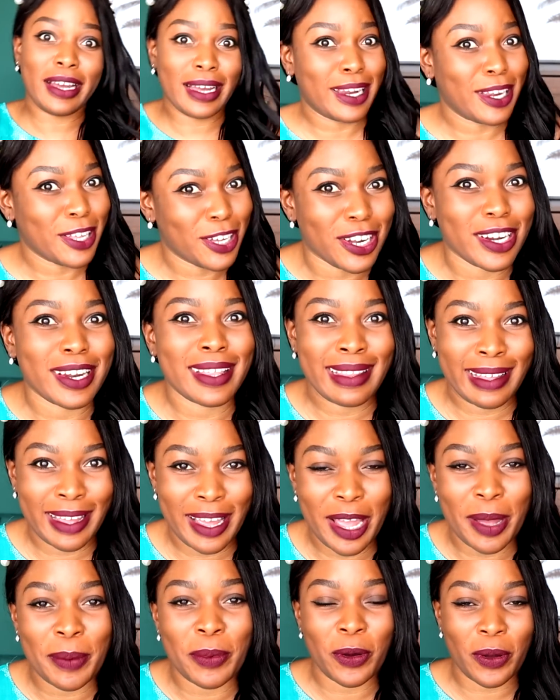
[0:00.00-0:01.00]
early on in the
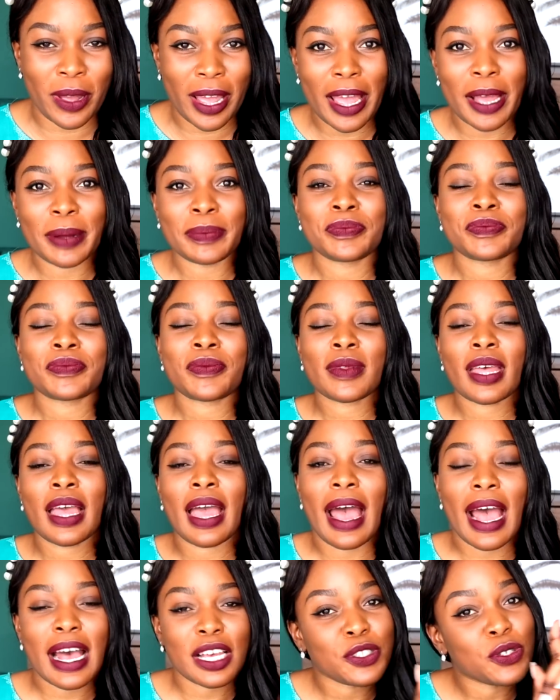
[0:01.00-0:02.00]
game, okay?
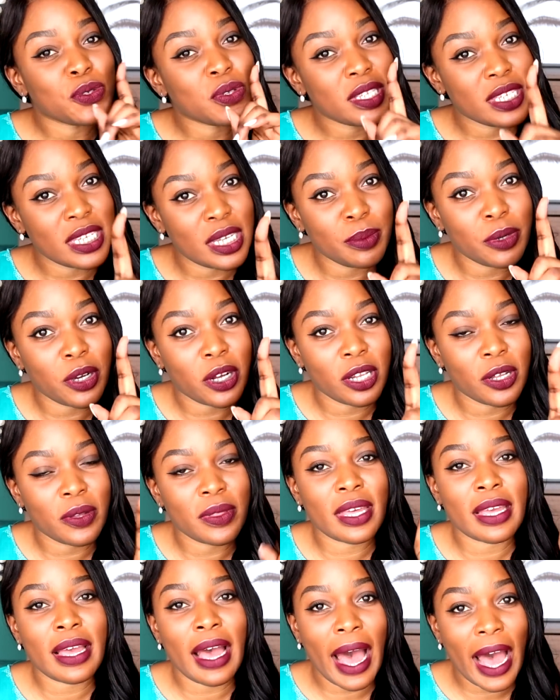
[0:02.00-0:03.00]
As you steam your
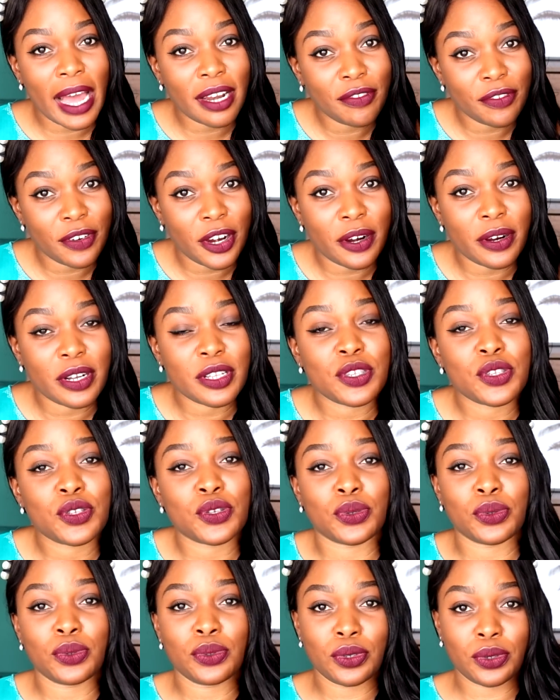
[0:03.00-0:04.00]
clothing, add fragrance
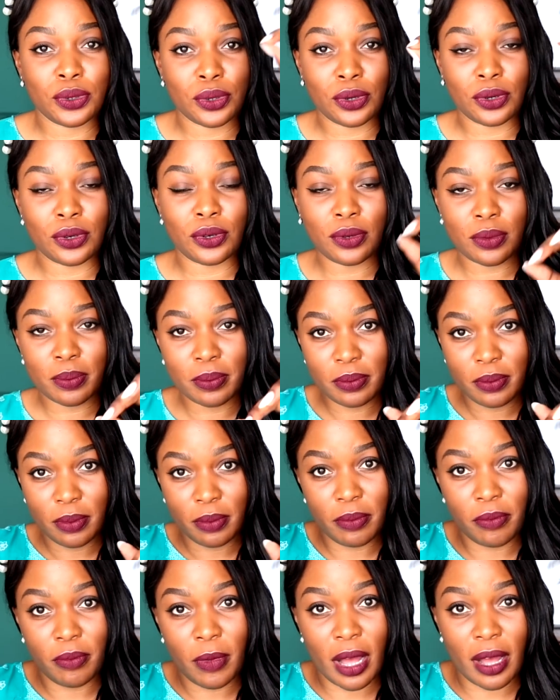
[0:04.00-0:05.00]
to your
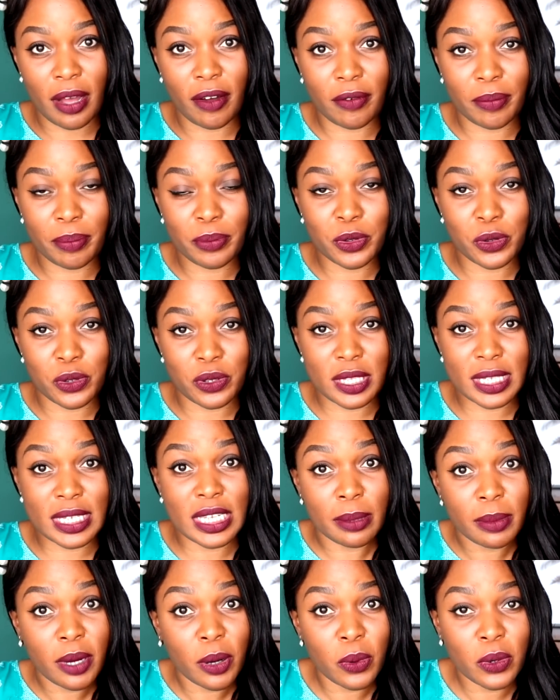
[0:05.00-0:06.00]

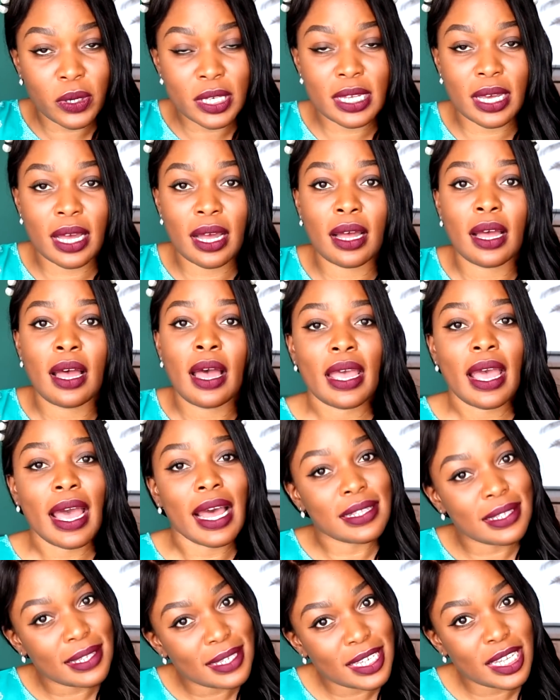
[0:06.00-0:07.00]
steamer water
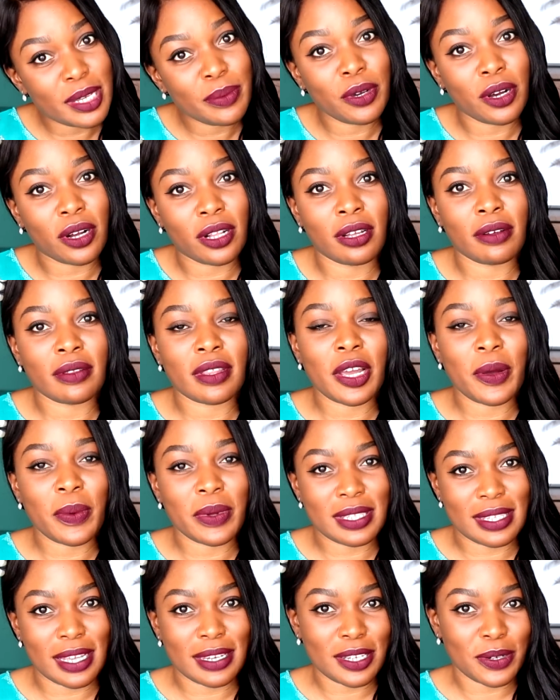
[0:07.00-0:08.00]
and steam your clothing
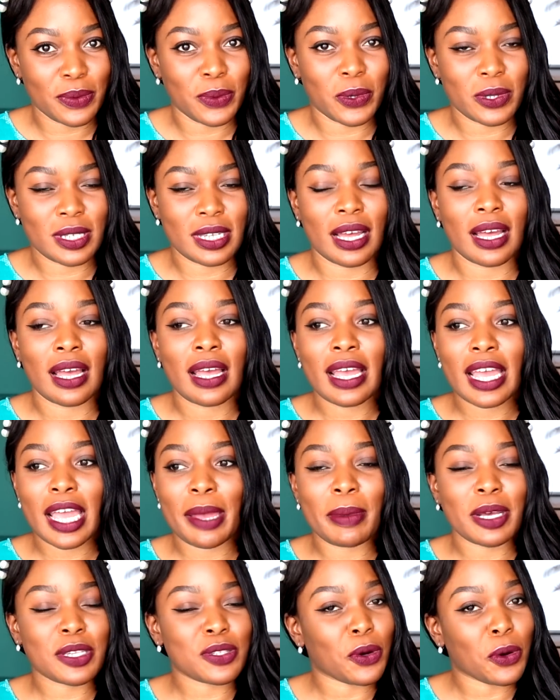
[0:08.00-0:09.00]
with scented water. It
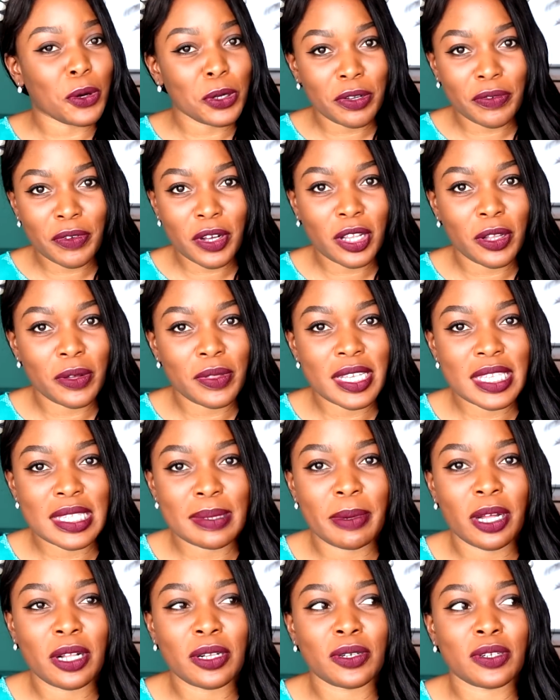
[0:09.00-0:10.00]
makes all of your clothing
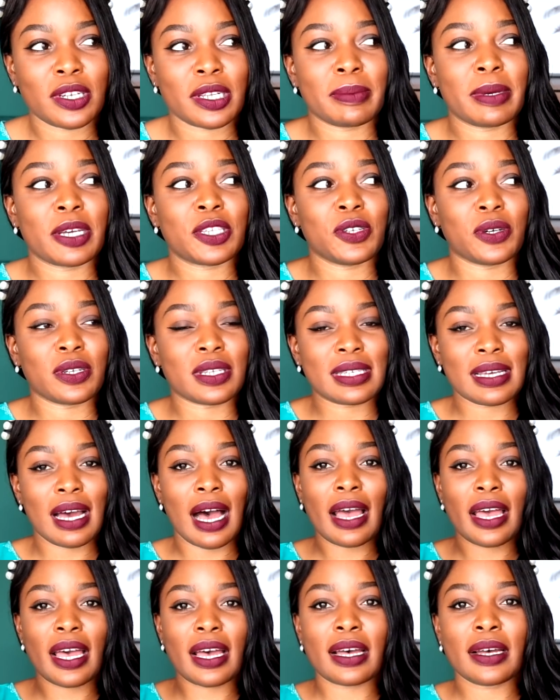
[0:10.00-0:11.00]
smell good. It makes your
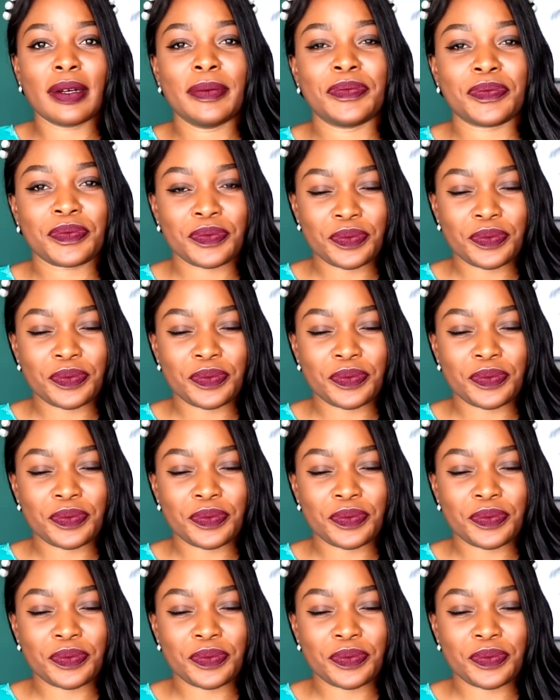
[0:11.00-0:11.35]
entire